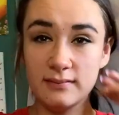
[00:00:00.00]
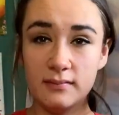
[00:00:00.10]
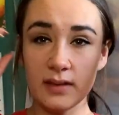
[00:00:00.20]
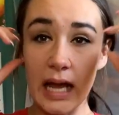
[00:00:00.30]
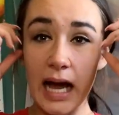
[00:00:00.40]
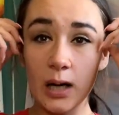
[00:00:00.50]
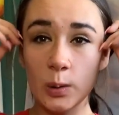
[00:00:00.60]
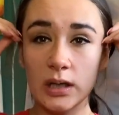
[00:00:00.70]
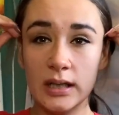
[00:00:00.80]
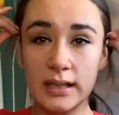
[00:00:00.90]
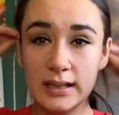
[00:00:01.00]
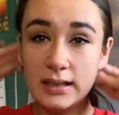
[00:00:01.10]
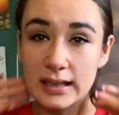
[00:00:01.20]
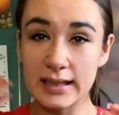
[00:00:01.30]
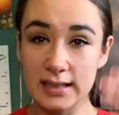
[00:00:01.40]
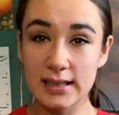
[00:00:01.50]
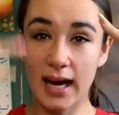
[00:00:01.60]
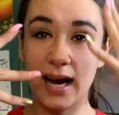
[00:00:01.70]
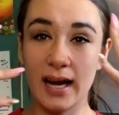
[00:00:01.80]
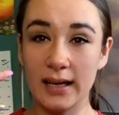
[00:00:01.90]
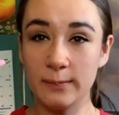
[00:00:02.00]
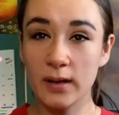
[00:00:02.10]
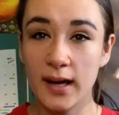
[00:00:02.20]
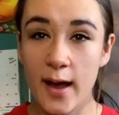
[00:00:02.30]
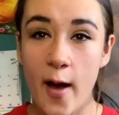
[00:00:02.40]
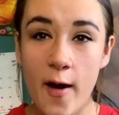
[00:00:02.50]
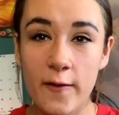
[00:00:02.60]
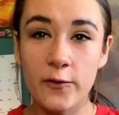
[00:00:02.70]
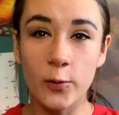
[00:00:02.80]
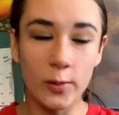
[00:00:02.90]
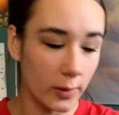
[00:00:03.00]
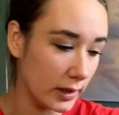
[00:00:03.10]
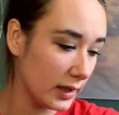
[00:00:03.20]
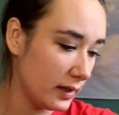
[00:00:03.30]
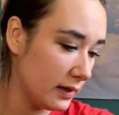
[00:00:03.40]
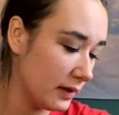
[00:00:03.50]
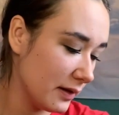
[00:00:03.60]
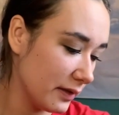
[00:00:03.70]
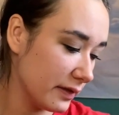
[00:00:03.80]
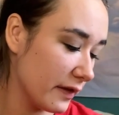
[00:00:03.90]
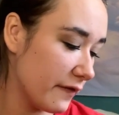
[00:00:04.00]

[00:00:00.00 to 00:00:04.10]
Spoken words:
Now it is time for the